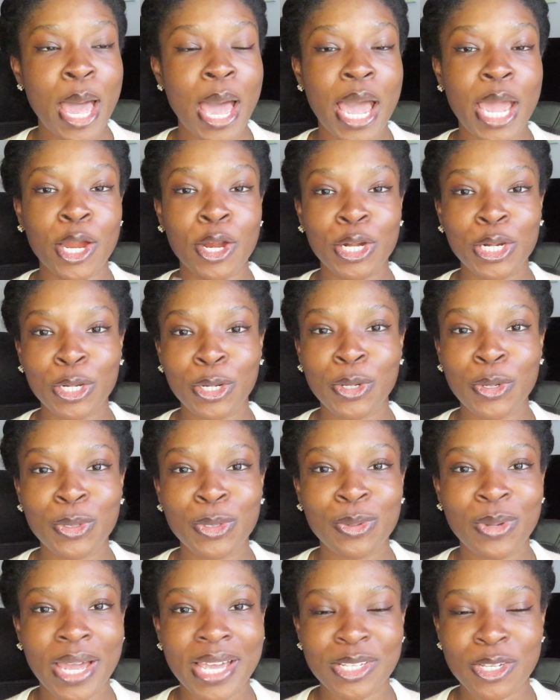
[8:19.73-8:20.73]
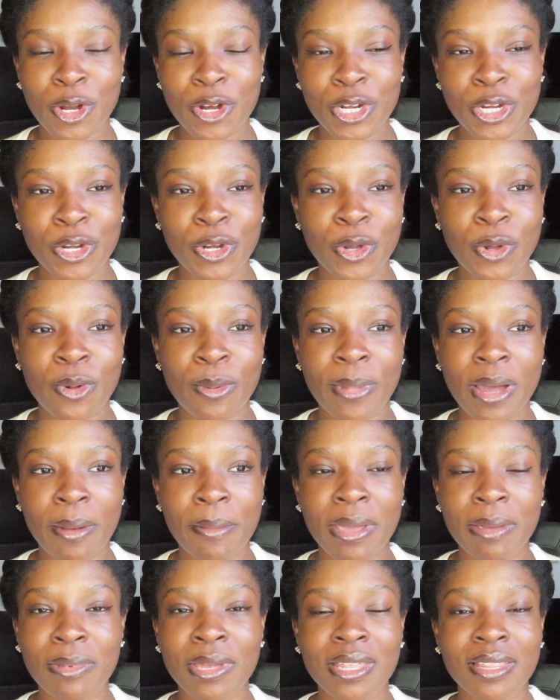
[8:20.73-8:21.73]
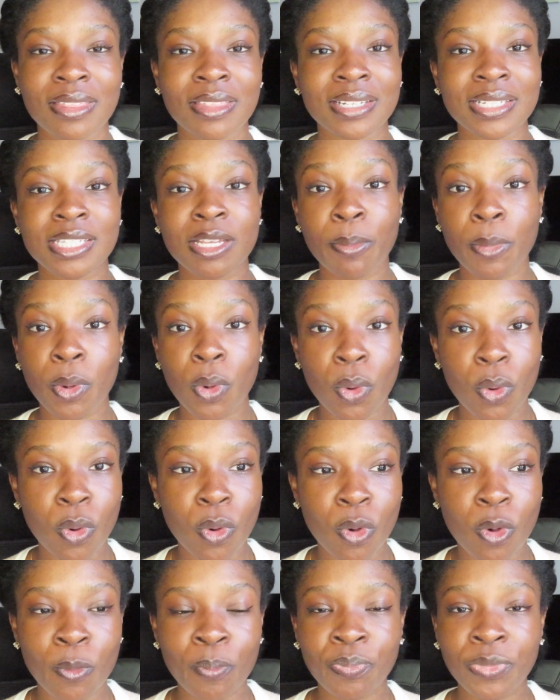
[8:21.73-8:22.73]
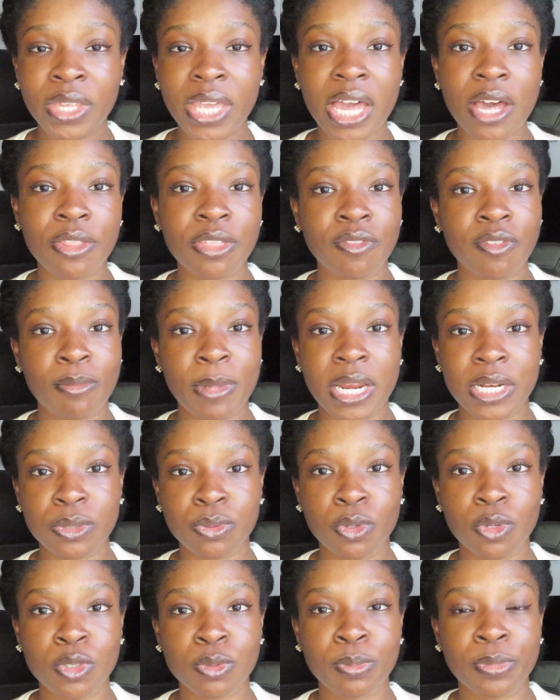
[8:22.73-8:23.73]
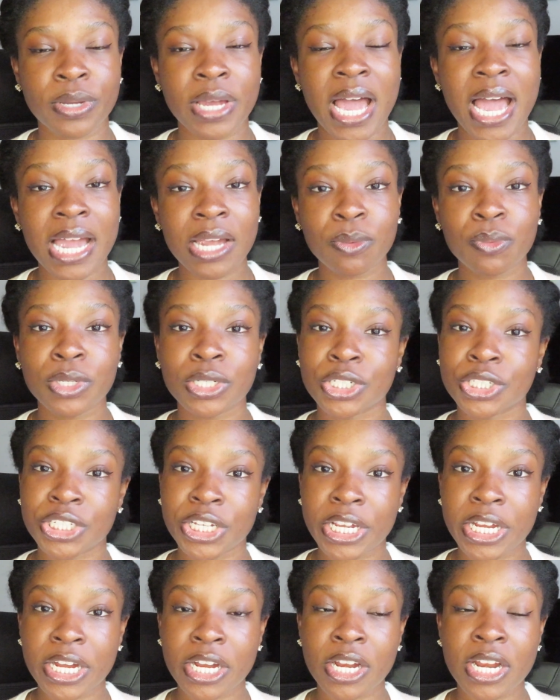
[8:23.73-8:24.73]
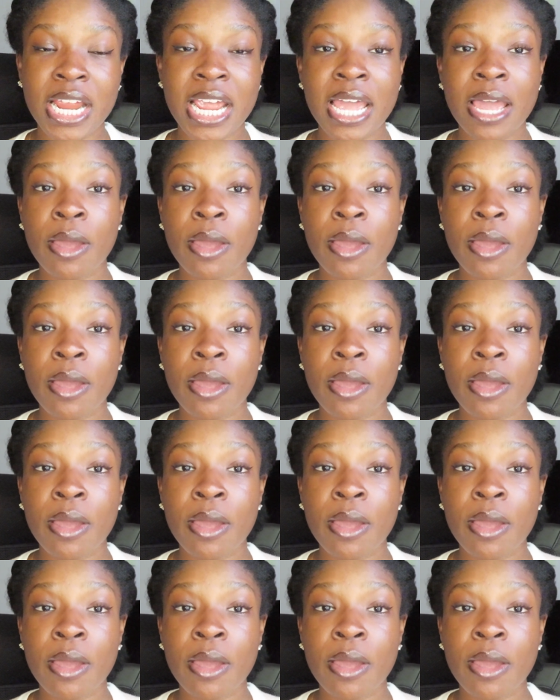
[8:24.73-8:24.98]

I already know you guys already know about maybe the typical health informatics roles, but I want to share